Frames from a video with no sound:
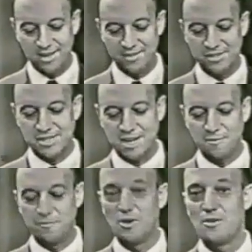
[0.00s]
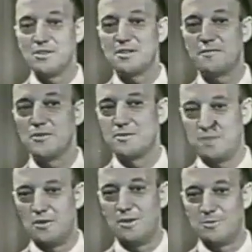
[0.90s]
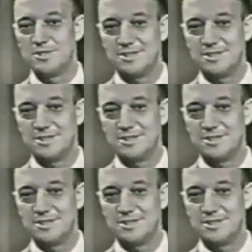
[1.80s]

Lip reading: The second floor is the first floor. When